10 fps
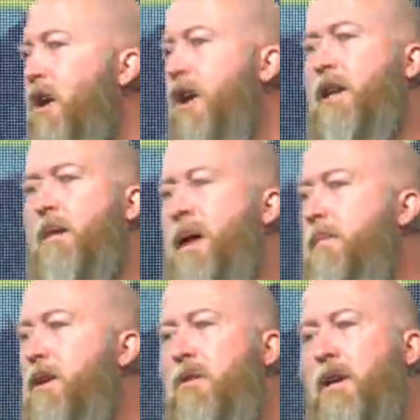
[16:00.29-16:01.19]
I'm talking to you.
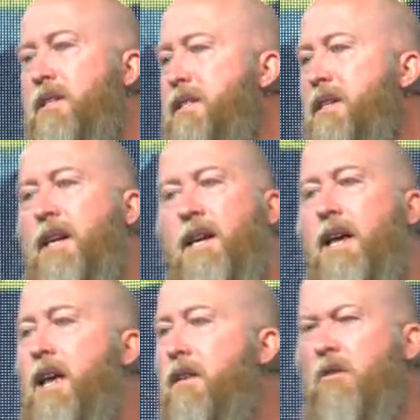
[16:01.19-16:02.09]
Maybe you can
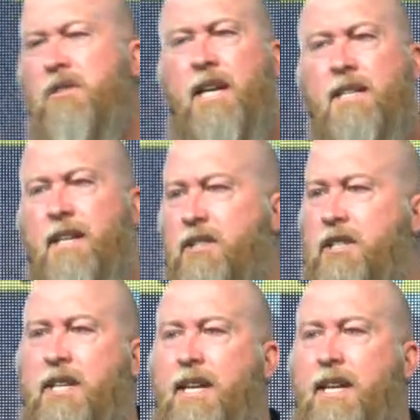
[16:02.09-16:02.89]
see those kids that